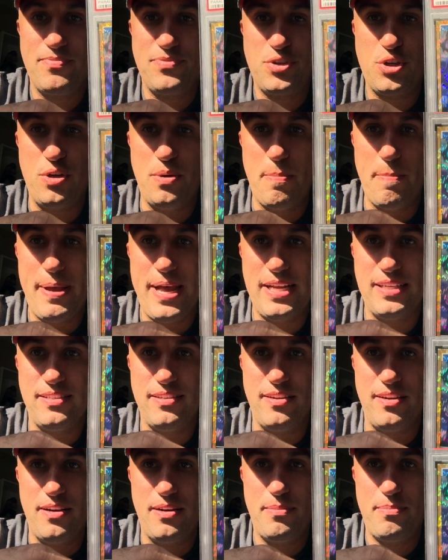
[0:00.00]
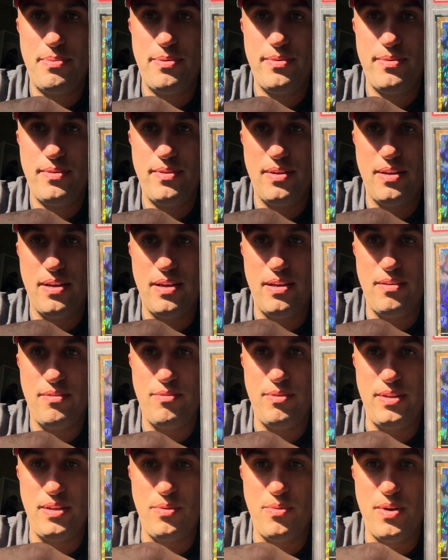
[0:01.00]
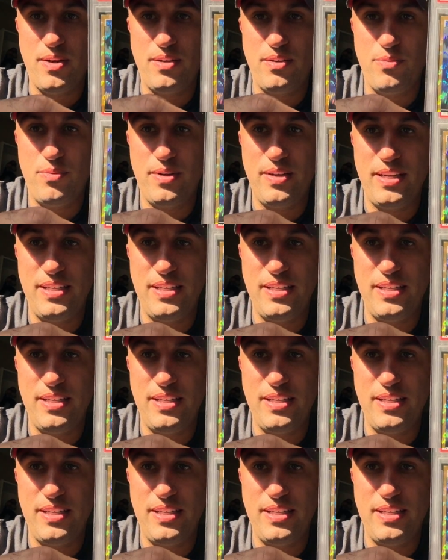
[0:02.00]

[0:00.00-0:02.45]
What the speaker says: Couldn't pass it up. I really wanted one.